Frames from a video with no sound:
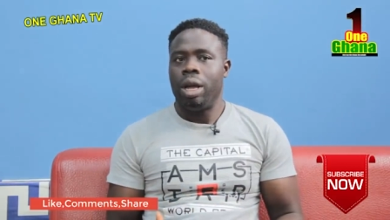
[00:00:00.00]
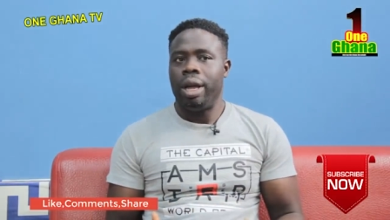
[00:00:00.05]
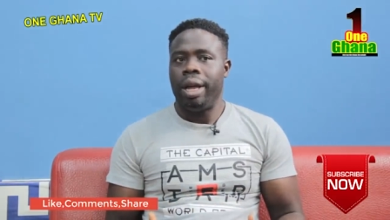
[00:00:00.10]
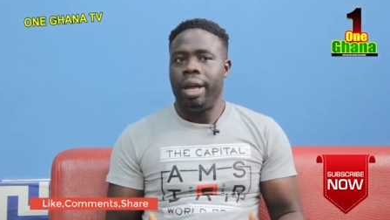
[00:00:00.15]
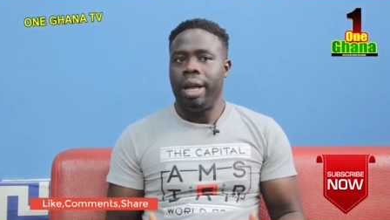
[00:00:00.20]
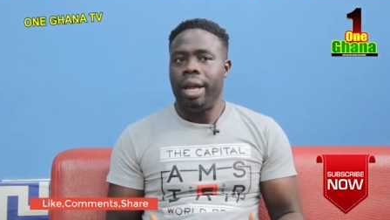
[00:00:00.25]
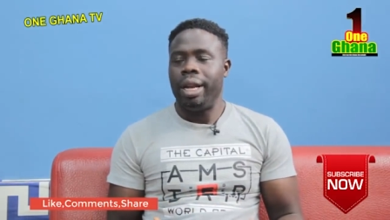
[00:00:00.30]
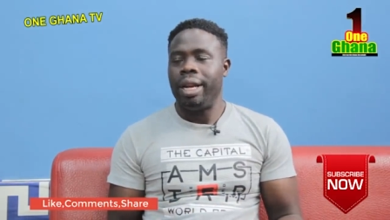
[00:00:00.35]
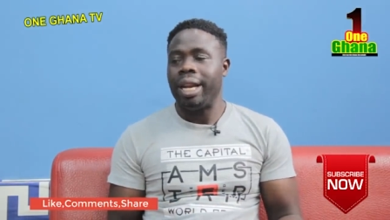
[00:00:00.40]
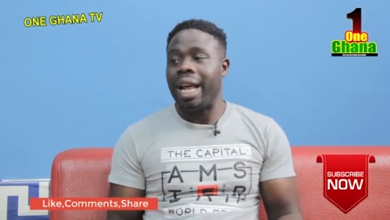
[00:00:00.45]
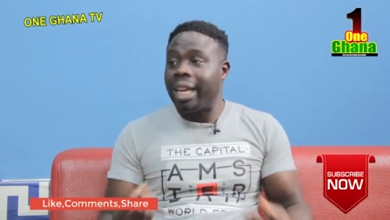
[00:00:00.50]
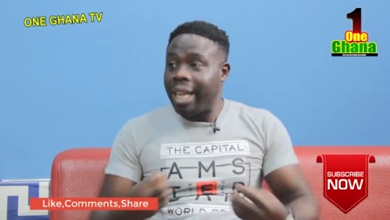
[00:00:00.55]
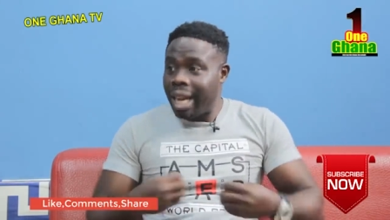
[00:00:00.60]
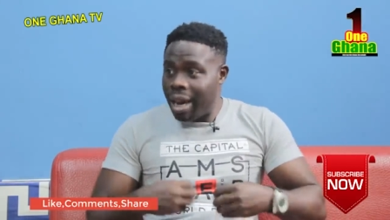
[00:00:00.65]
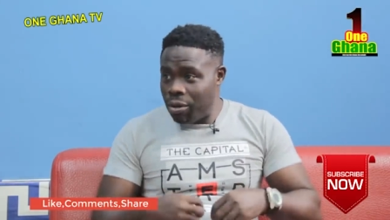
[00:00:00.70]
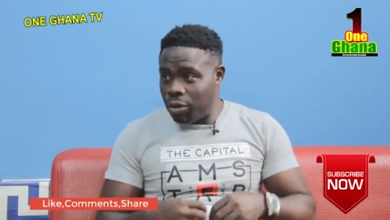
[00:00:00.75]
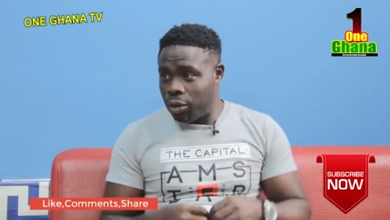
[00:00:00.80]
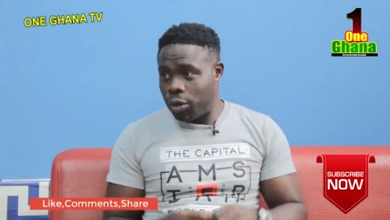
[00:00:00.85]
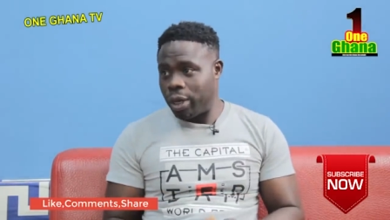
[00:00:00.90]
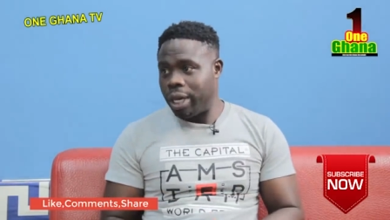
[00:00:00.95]
eh
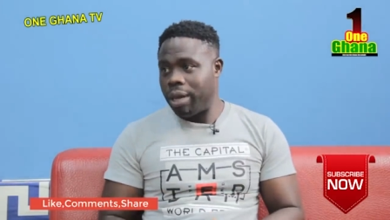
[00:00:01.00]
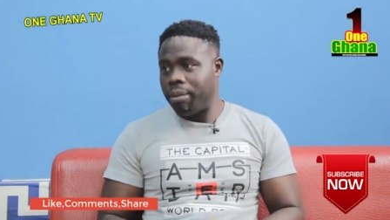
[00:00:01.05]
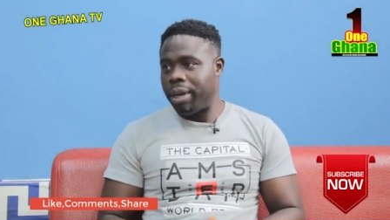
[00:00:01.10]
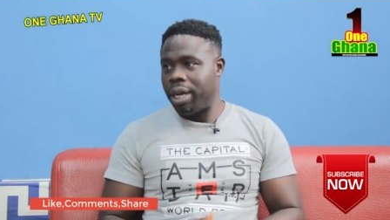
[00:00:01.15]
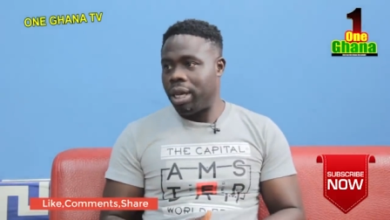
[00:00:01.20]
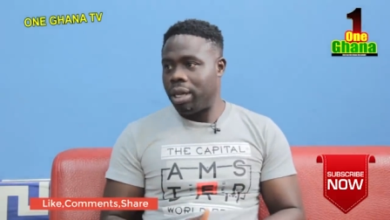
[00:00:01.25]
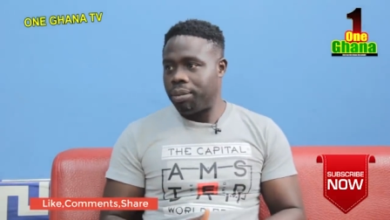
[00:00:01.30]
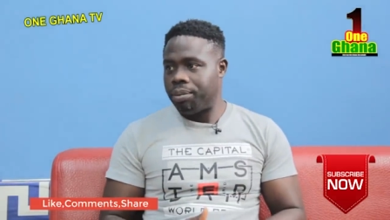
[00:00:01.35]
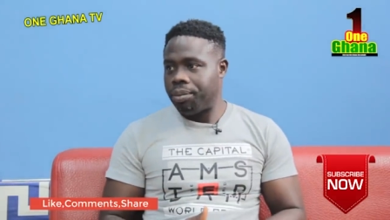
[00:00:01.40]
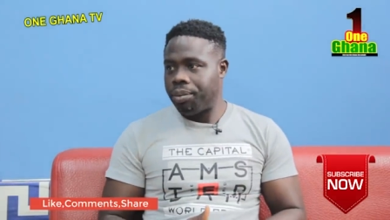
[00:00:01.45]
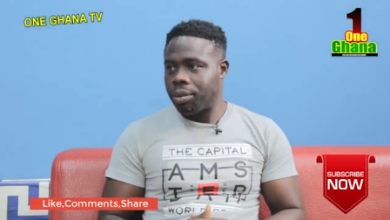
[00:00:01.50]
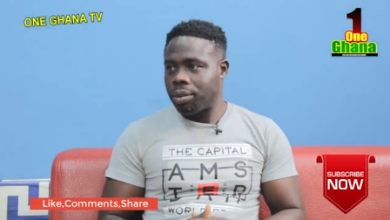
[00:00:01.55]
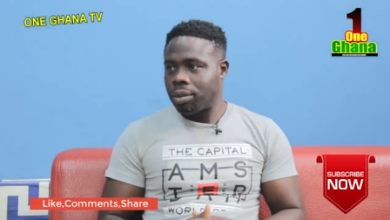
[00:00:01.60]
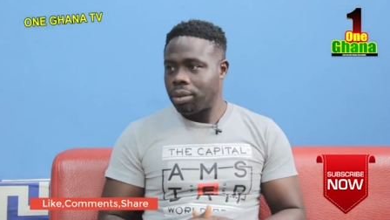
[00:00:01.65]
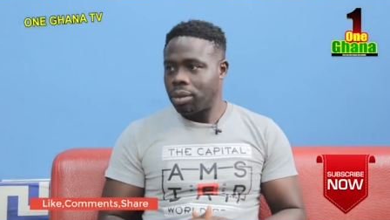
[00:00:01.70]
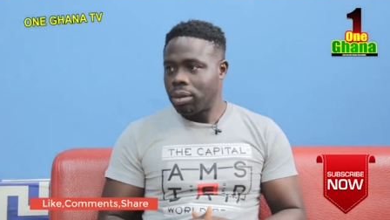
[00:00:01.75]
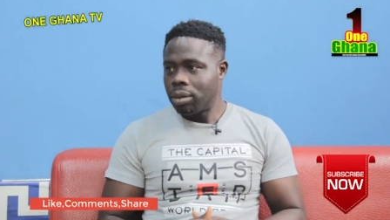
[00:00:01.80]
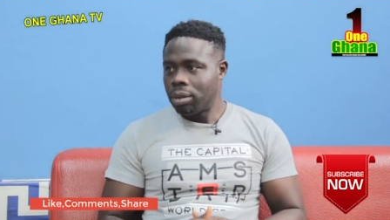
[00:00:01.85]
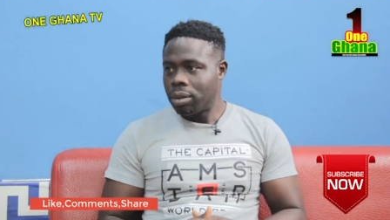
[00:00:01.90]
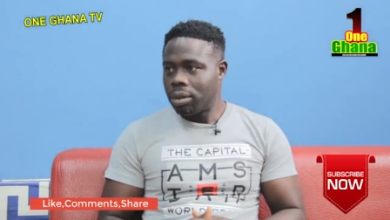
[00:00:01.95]
madam for ne me.
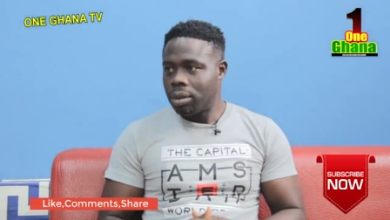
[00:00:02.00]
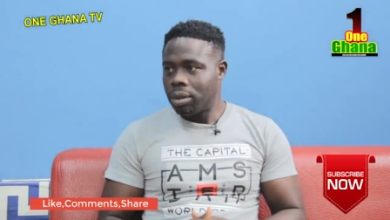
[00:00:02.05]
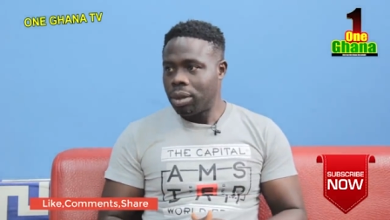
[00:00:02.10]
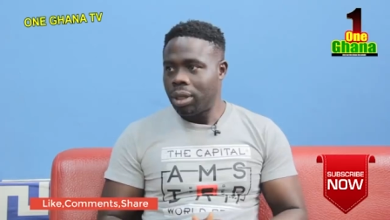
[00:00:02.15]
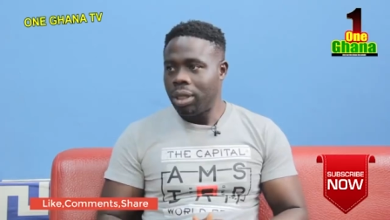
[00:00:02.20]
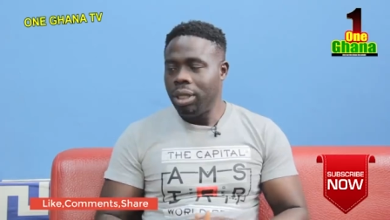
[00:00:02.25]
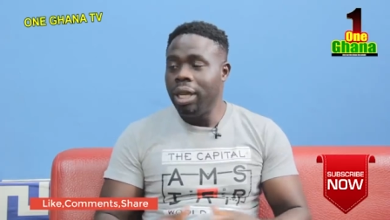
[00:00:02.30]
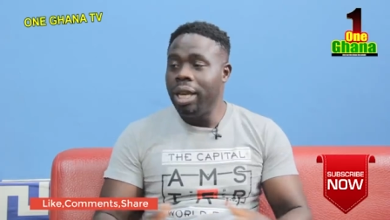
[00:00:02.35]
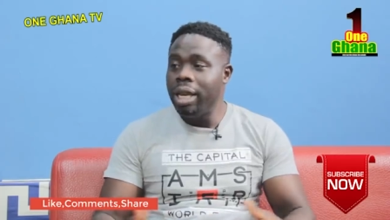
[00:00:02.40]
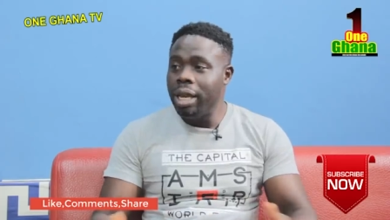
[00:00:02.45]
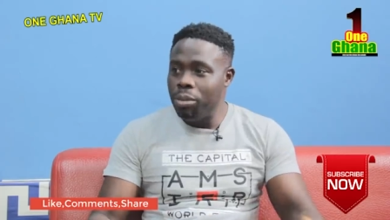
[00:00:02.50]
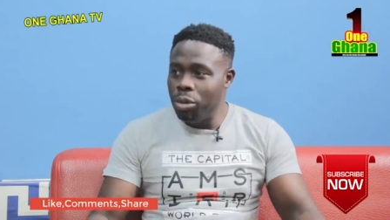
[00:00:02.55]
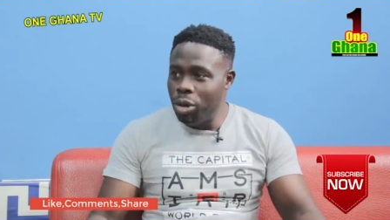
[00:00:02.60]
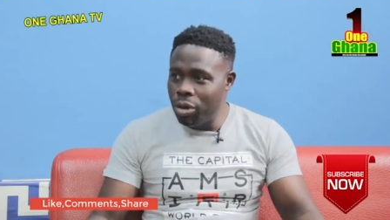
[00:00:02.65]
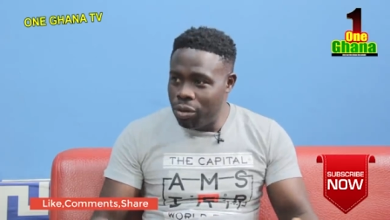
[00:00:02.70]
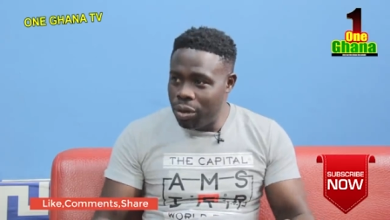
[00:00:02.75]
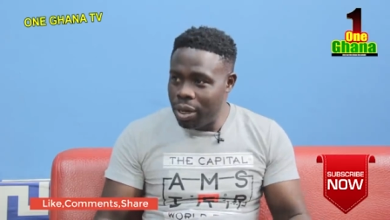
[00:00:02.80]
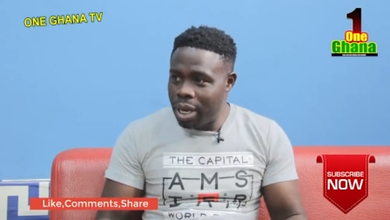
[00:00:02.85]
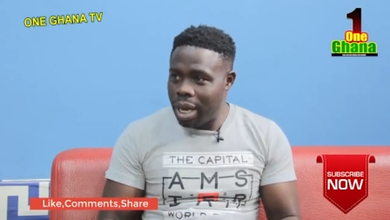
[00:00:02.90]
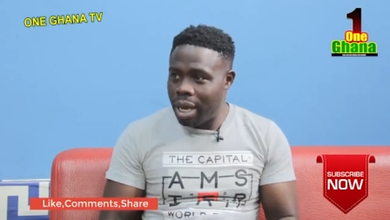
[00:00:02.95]
Dey your
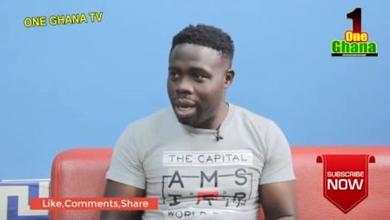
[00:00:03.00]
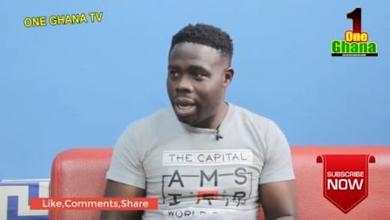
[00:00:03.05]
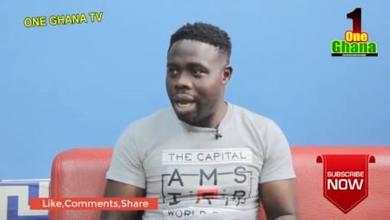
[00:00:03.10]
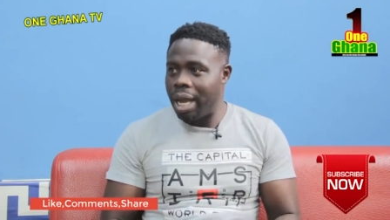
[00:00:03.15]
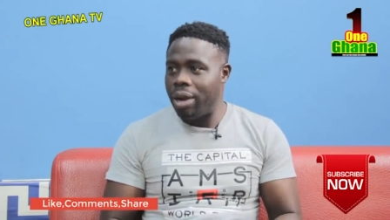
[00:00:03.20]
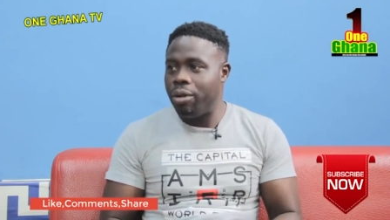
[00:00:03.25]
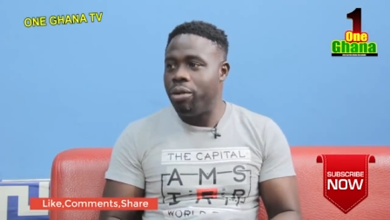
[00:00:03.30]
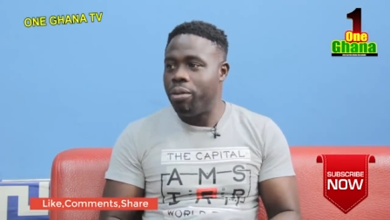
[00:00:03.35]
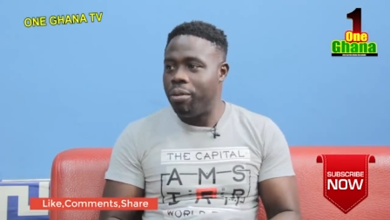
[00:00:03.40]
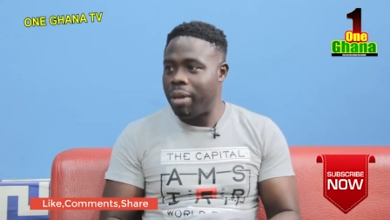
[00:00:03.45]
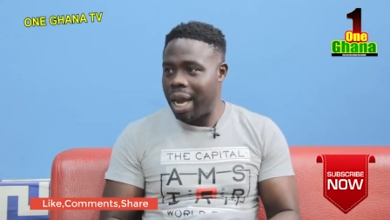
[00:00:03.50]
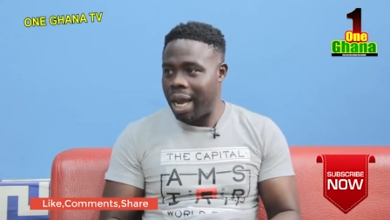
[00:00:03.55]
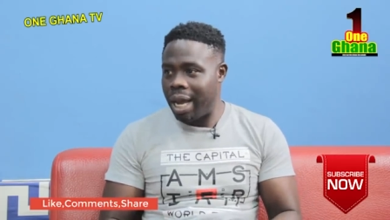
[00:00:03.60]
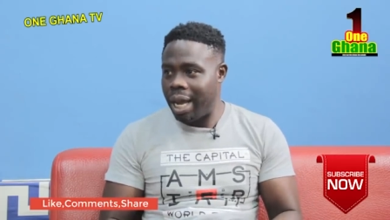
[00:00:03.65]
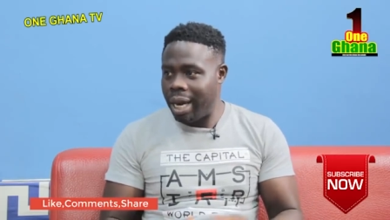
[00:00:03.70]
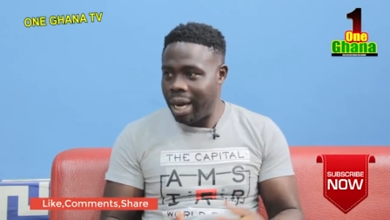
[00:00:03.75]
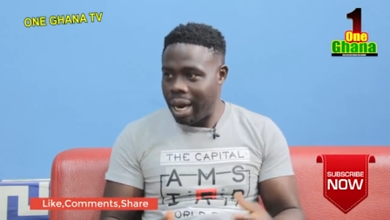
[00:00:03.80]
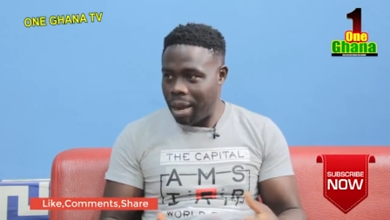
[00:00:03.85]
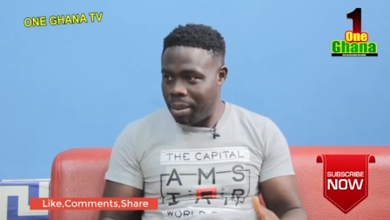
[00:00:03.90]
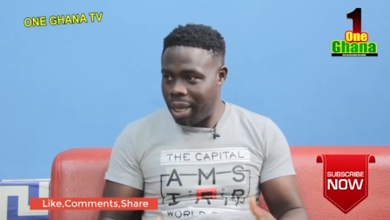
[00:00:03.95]
movie adwuma
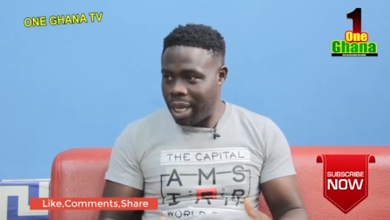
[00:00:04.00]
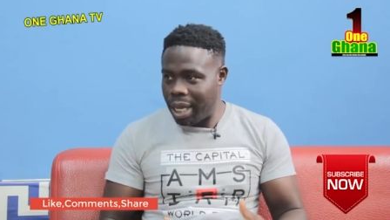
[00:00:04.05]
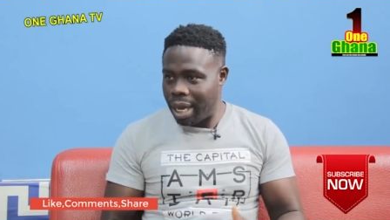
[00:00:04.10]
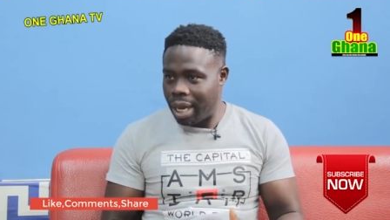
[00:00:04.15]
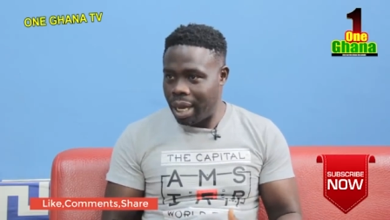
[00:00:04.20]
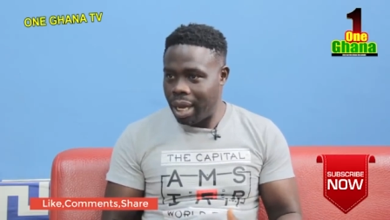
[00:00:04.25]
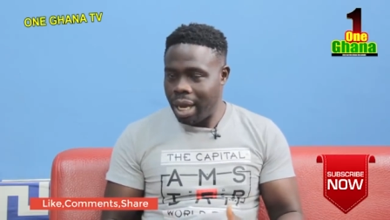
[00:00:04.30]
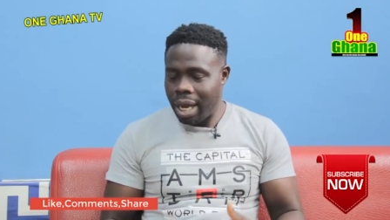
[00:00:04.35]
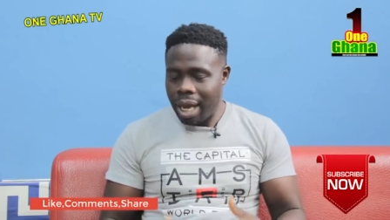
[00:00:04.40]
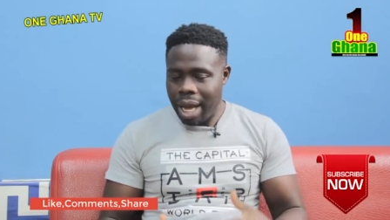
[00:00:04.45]
ena me ye.